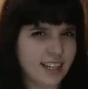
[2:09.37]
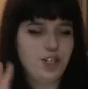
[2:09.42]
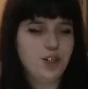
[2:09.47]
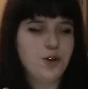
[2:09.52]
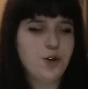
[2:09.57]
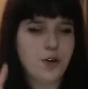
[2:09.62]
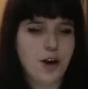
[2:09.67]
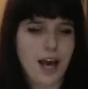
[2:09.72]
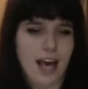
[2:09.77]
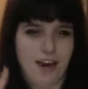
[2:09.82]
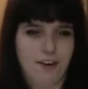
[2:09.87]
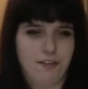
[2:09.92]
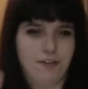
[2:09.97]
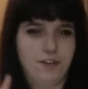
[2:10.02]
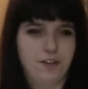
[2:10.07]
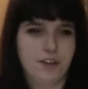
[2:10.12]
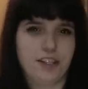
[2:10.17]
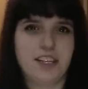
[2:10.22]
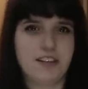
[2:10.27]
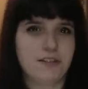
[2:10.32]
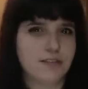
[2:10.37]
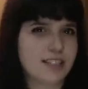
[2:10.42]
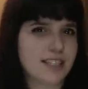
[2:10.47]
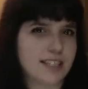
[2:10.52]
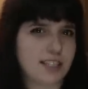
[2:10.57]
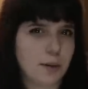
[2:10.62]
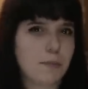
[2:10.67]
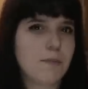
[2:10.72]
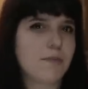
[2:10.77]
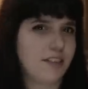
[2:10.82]
You have to give
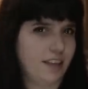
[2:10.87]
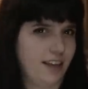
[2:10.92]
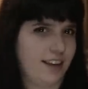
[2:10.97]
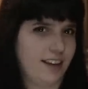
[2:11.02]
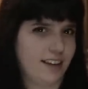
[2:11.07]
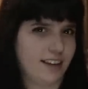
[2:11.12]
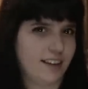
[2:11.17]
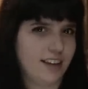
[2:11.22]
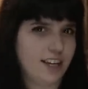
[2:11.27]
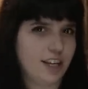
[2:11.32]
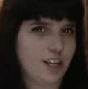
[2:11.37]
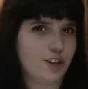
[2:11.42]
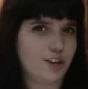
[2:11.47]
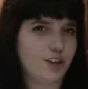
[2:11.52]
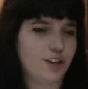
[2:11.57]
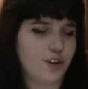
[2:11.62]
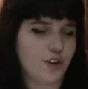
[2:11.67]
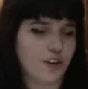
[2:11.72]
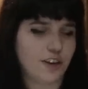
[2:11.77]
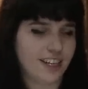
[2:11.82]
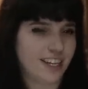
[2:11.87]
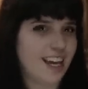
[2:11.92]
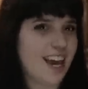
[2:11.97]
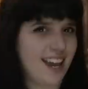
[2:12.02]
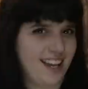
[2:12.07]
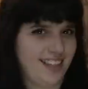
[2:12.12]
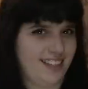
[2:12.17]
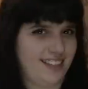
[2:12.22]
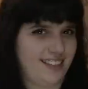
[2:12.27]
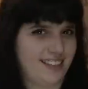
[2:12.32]
something to your
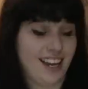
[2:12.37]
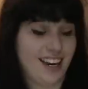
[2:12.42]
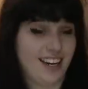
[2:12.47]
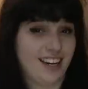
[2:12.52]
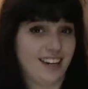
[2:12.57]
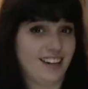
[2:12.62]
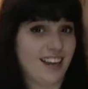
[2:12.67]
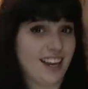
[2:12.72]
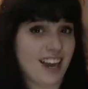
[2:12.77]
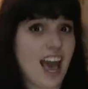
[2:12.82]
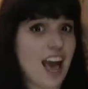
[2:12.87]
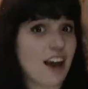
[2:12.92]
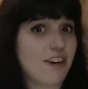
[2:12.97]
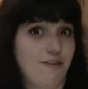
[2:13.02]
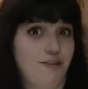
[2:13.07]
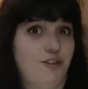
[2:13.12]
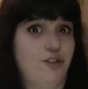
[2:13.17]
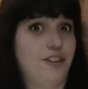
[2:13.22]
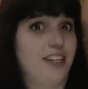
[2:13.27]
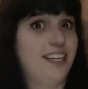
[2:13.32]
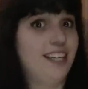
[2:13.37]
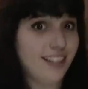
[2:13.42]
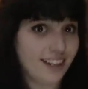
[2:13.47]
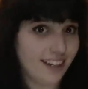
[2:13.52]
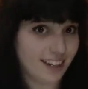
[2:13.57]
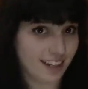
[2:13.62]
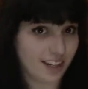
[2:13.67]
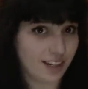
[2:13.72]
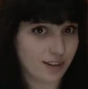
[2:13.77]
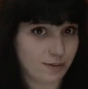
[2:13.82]
guests and they have to eat
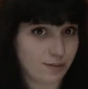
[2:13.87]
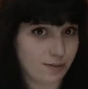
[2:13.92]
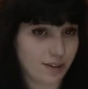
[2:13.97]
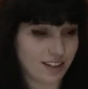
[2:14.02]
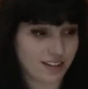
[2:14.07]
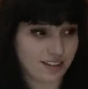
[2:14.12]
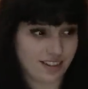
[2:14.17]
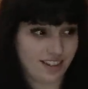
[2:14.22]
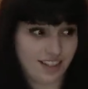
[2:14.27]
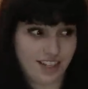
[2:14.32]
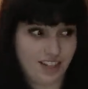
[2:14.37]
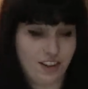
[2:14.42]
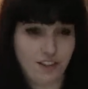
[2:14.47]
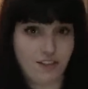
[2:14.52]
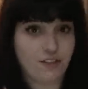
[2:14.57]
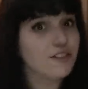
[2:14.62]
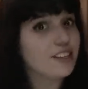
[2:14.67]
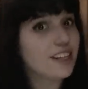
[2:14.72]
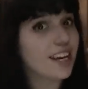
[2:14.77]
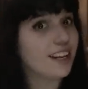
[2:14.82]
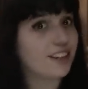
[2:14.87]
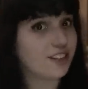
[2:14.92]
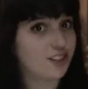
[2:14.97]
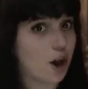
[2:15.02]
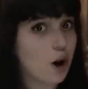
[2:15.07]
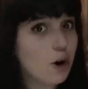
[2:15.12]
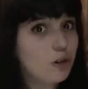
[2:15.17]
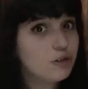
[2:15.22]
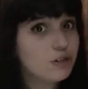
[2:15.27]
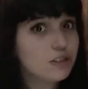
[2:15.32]
it because if they
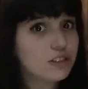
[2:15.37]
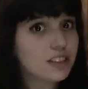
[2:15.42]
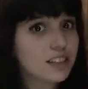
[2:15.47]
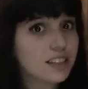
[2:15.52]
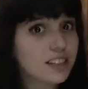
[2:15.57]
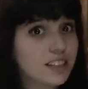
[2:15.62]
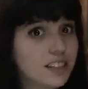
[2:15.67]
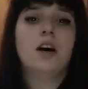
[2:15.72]
don't,